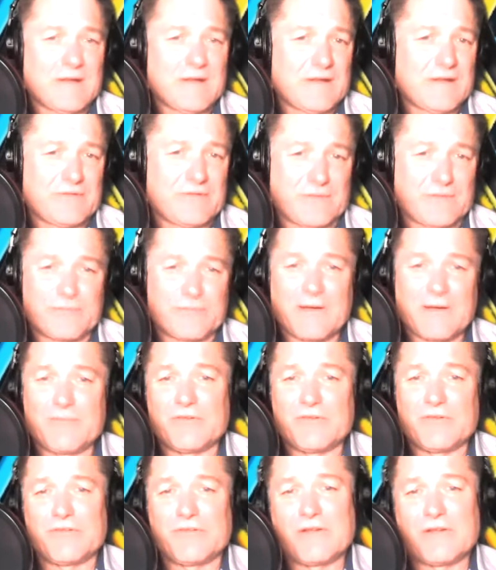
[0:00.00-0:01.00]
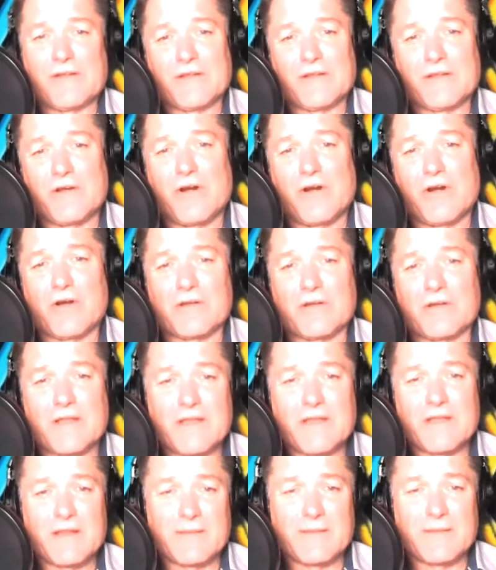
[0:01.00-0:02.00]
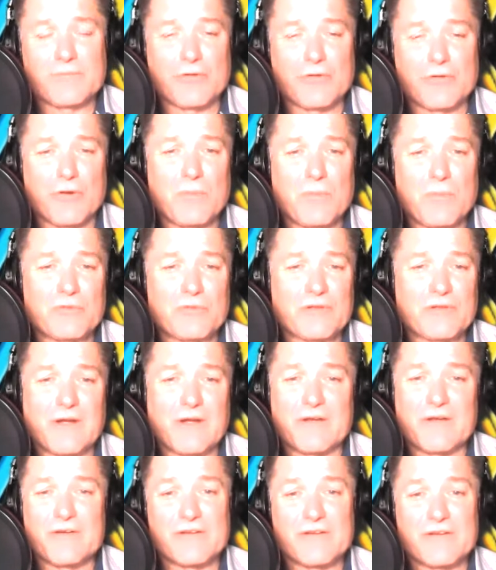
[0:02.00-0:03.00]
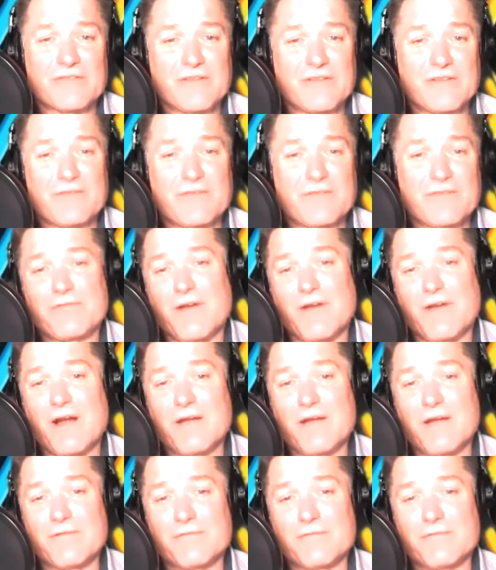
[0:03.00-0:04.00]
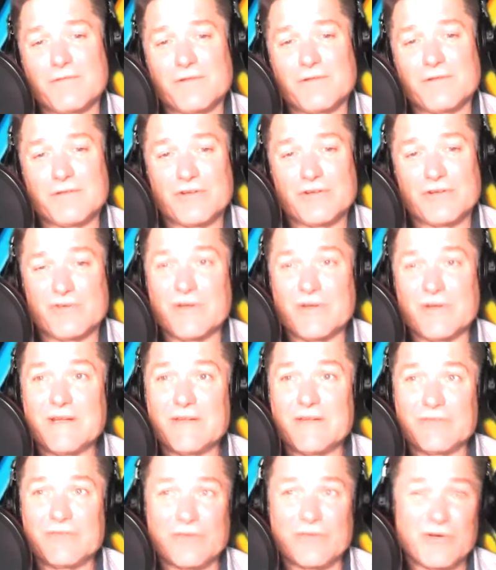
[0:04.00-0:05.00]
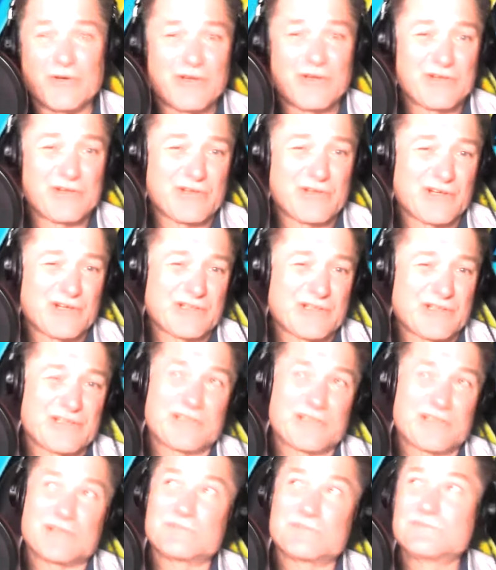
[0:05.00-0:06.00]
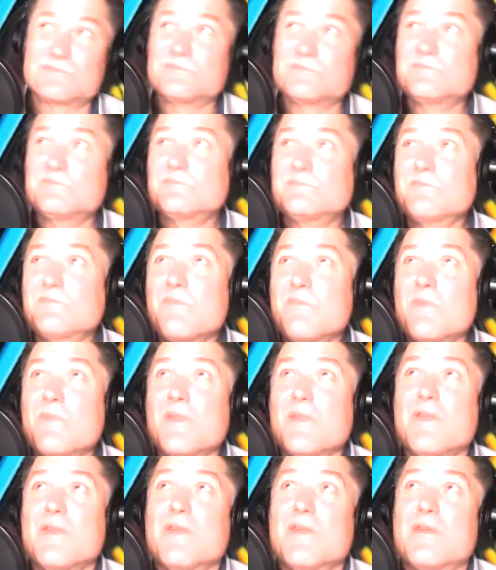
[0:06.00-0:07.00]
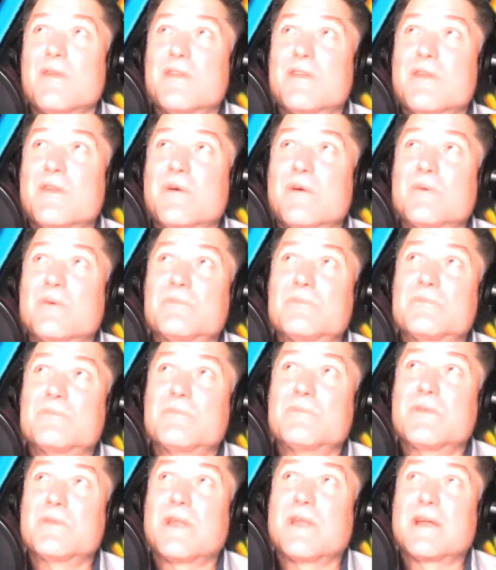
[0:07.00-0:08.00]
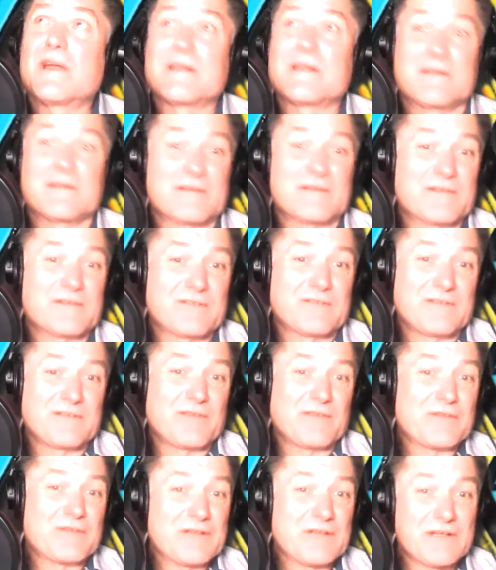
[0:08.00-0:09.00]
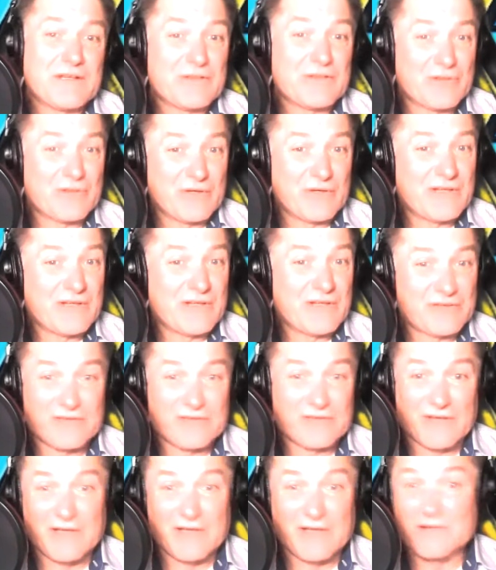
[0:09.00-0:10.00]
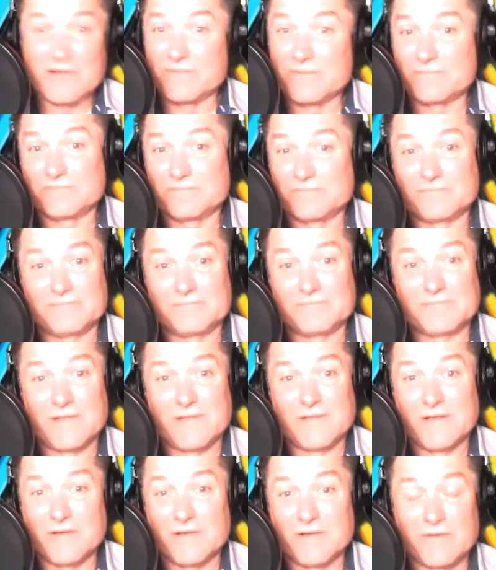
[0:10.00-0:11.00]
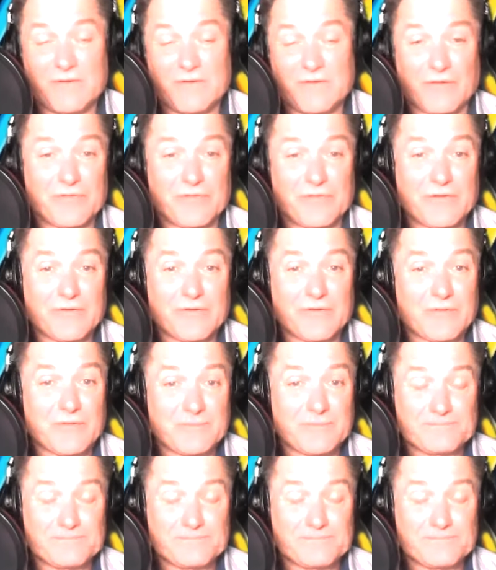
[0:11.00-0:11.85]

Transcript: sometimes inside the car it can get up to almost 175 degrees. So you're talking, you know, like 70 degrees inside Celsius.